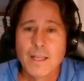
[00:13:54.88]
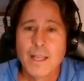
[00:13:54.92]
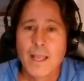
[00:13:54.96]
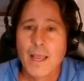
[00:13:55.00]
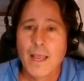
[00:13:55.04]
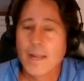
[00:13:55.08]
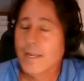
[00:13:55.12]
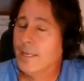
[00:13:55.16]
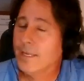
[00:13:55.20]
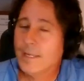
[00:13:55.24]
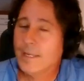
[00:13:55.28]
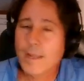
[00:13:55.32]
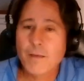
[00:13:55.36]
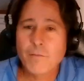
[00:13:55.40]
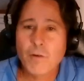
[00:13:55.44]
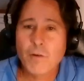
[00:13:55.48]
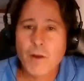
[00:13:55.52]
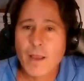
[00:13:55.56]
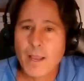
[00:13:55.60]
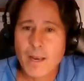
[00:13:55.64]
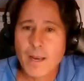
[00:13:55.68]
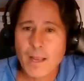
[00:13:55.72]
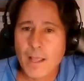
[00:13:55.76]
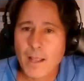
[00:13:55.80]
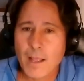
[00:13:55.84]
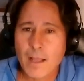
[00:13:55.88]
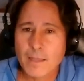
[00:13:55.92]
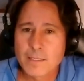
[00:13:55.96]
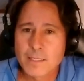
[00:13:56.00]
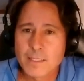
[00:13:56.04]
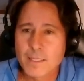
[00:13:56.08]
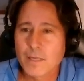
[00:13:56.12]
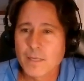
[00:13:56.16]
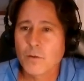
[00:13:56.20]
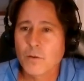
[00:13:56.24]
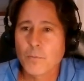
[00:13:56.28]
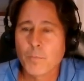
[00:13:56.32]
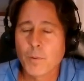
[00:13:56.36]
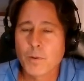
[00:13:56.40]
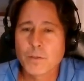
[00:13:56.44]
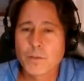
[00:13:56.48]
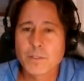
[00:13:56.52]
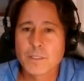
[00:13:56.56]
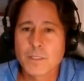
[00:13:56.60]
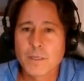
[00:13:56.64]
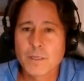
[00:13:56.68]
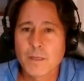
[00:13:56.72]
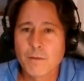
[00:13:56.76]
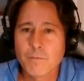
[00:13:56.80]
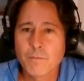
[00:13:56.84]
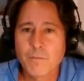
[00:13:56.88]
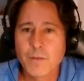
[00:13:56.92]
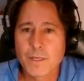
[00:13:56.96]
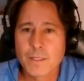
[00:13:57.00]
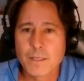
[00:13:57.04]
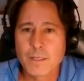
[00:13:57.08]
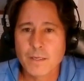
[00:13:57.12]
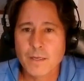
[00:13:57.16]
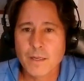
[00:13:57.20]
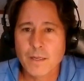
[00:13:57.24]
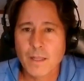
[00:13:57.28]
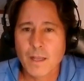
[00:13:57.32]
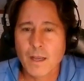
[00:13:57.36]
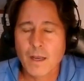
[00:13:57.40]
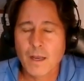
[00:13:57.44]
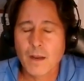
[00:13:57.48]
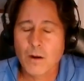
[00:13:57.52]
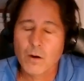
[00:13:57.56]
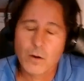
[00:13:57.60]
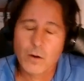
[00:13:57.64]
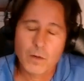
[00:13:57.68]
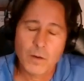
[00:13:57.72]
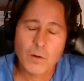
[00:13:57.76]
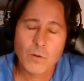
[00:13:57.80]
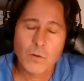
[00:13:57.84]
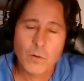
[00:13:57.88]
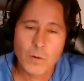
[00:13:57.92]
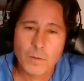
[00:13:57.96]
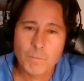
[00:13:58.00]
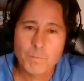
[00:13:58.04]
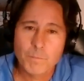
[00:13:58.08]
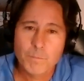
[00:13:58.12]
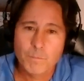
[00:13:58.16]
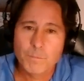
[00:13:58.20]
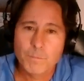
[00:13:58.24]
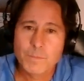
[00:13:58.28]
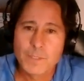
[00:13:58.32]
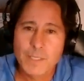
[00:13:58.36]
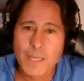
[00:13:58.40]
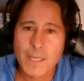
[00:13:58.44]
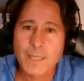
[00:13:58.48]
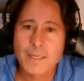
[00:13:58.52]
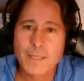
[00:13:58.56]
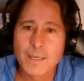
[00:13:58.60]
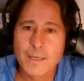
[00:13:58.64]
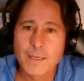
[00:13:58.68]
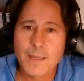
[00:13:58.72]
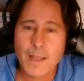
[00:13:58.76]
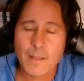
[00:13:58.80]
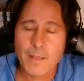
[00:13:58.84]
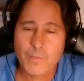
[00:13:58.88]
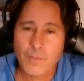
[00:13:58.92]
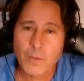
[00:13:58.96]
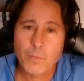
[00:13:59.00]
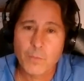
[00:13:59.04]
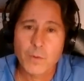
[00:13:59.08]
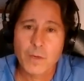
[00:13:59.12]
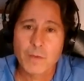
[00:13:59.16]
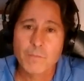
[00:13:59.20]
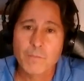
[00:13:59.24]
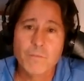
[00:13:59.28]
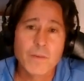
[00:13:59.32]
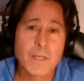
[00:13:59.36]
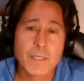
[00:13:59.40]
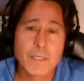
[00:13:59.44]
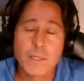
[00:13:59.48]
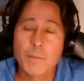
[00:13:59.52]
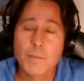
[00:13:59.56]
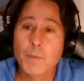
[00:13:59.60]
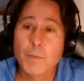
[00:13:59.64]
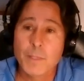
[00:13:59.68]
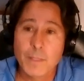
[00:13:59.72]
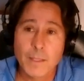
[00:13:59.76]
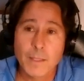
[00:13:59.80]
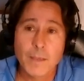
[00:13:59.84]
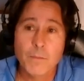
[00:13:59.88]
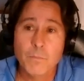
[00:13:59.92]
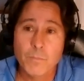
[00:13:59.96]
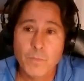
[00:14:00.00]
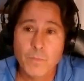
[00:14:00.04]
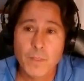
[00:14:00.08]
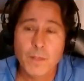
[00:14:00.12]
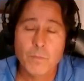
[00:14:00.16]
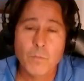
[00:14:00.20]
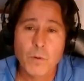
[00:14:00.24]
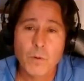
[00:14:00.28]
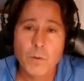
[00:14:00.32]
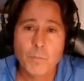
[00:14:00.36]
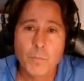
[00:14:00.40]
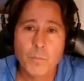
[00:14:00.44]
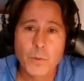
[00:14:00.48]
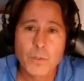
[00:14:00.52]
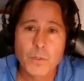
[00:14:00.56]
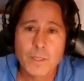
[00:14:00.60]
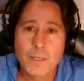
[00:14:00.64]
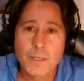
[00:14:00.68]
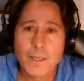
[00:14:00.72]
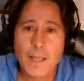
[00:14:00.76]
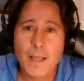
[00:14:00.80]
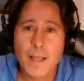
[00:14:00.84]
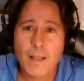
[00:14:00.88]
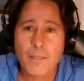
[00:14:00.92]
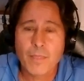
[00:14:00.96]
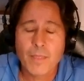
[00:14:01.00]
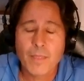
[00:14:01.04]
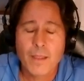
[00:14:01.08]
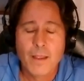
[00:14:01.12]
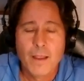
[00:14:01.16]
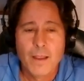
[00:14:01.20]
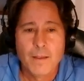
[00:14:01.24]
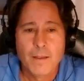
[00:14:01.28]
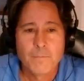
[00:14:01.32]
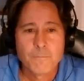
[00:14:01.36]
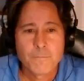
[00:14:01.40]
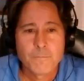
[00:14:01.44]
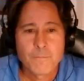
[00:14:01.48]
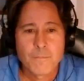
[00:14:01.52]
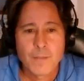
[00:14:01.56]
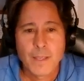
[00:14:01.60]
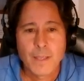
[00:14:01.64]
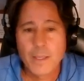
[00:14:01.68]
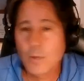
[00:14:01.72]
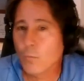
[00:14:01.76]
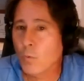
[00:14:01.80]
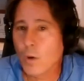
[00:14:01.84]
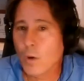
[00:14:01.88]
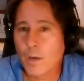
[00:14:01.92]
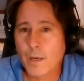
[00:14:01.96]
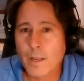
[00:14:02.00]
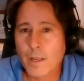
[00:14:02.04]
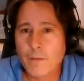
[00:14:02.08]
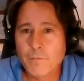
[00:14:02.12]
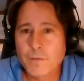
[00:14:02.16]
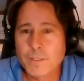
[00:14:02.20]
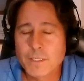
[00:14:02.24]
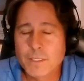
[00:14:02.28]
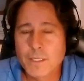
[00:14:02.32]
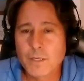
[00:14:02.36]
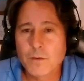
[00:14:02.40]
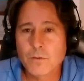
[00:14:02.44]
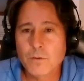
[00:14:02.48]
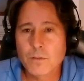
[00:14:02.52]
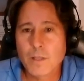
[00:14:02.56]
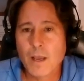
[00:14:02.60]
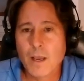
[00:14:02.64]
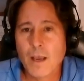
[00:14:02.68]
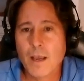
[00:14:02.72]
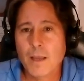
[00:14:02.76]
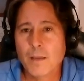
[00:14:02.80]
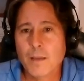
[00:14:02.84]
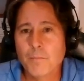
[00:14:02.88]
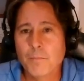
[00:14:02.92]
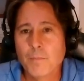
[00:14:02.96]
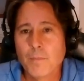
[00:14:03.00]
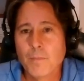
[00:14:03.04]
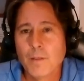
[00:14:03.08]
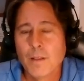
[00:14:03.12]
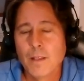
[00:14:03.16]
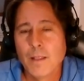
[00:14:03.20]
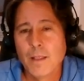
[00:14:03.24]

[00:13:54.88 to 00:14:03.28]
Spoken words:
And he never had a single person convicted or sent to death. They were convicted, but they weren't put to death. He won every single time.